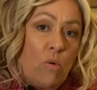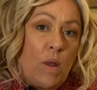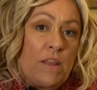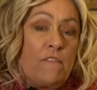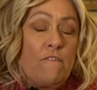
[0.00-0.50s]
know
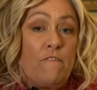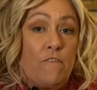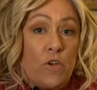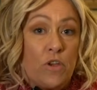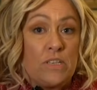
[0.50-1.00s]
one of the
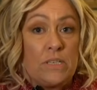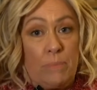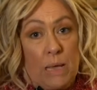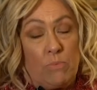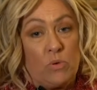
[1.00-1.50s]

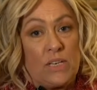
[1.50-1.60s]
first people